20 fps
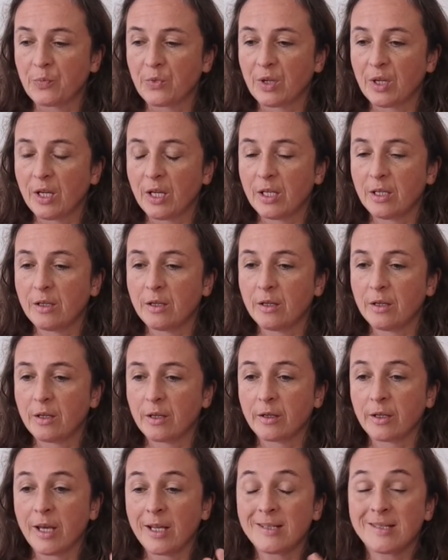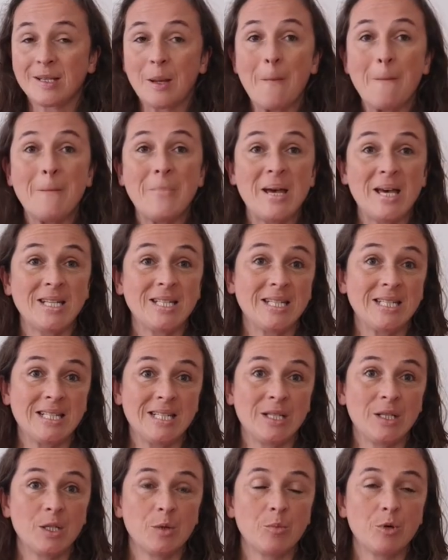it gets embedded
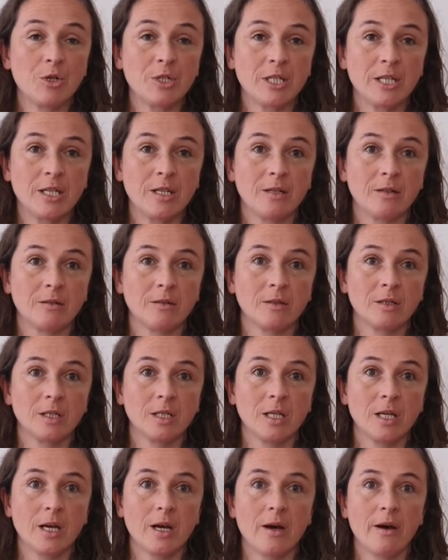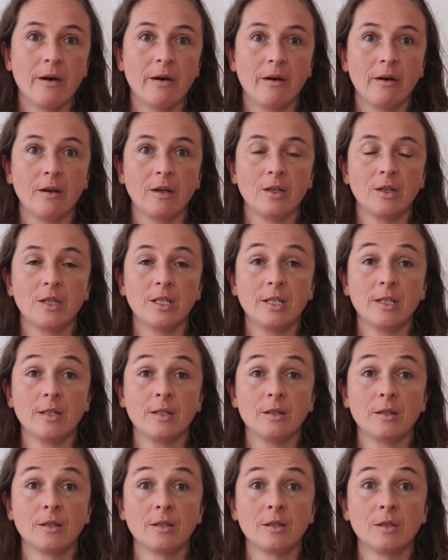in the body.
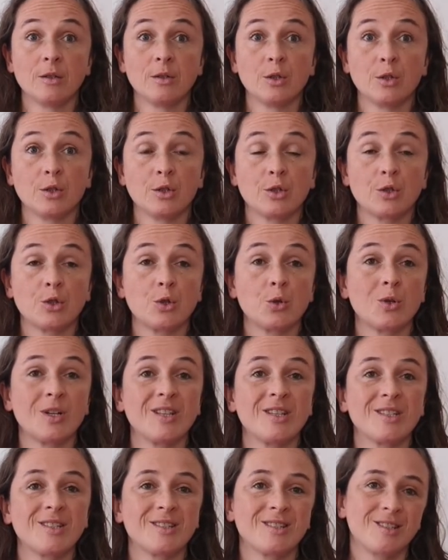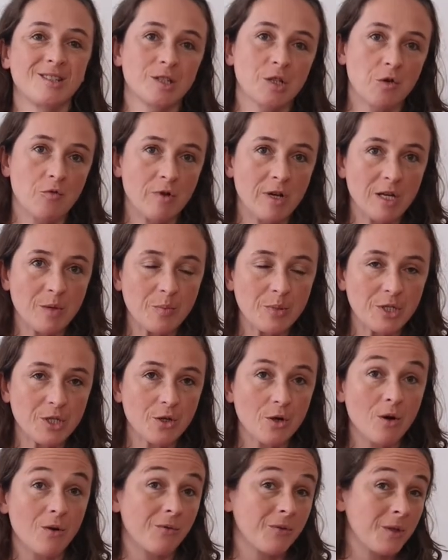The story, the script
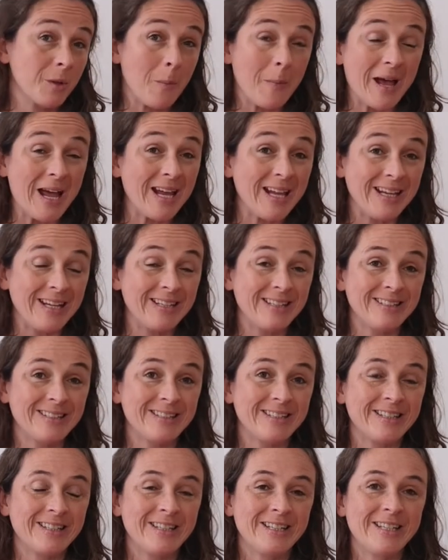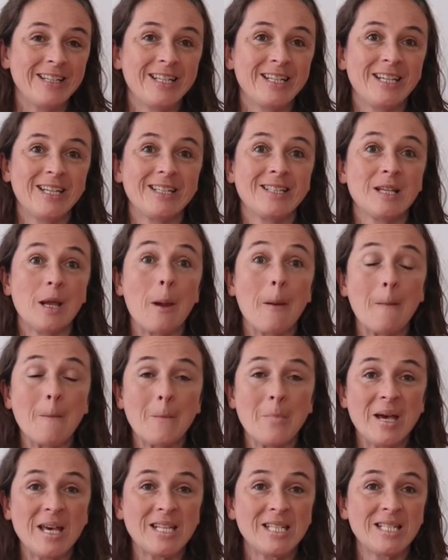of the pain gets
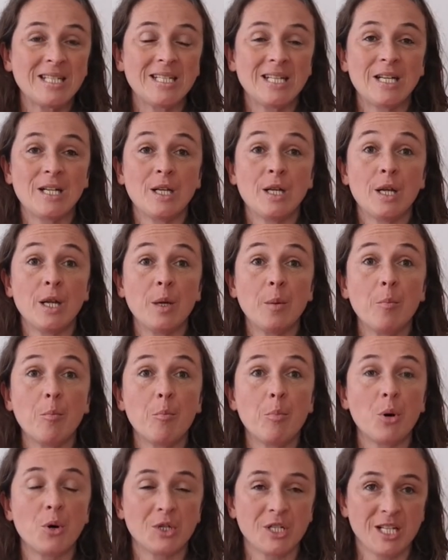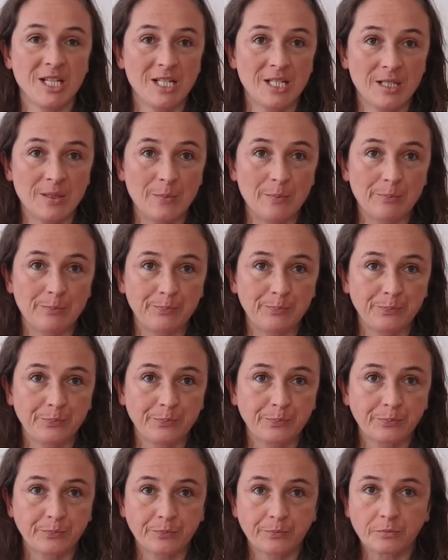embedded and embodied,
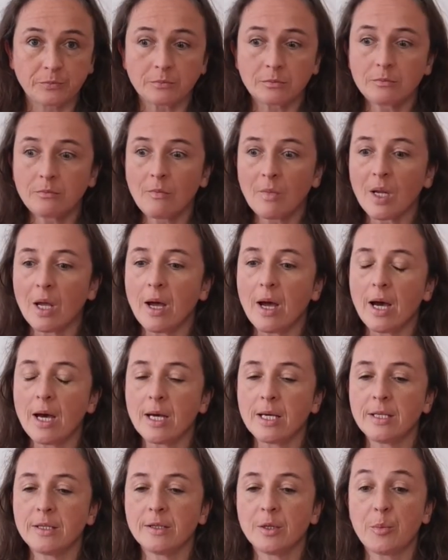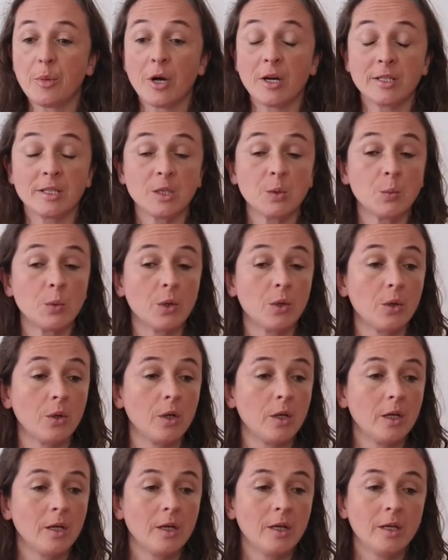and the person
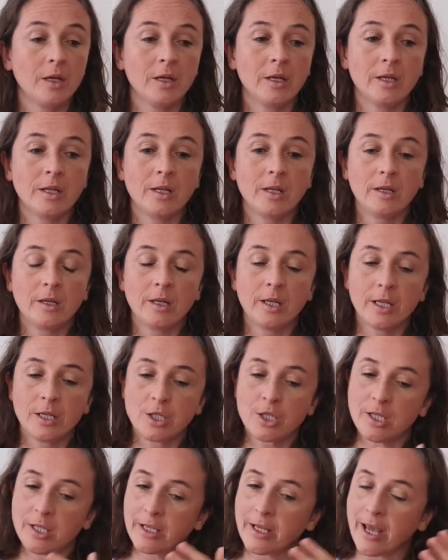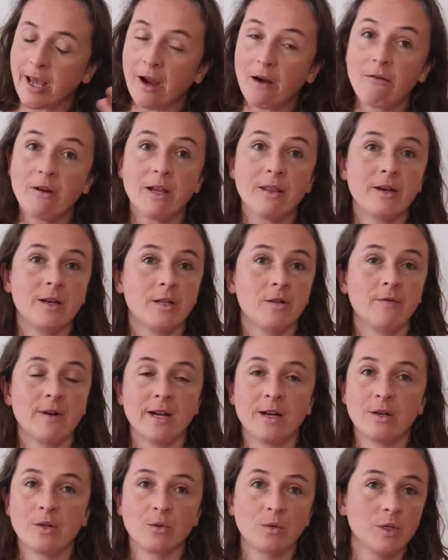will literally carry that
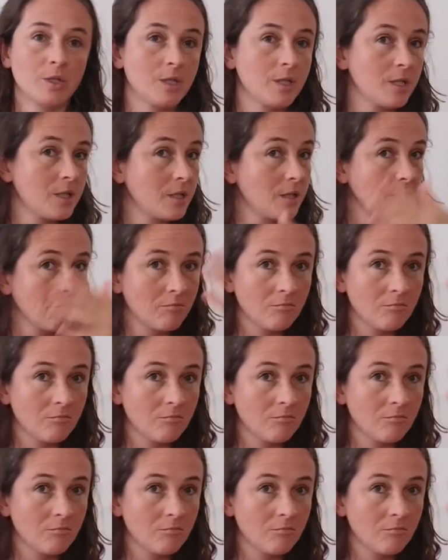around